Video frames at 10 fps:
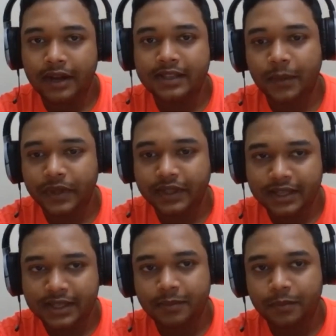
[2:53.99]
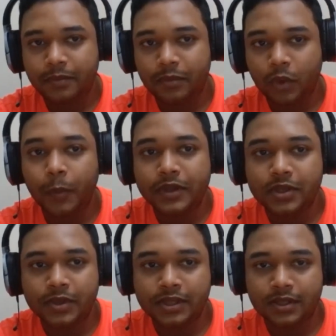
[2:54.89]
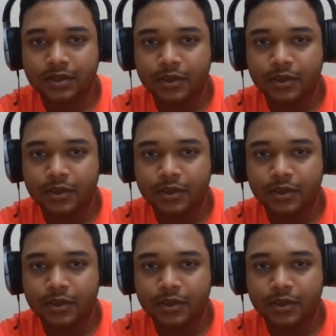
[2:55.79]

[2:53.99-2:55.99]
and it's something that's open source.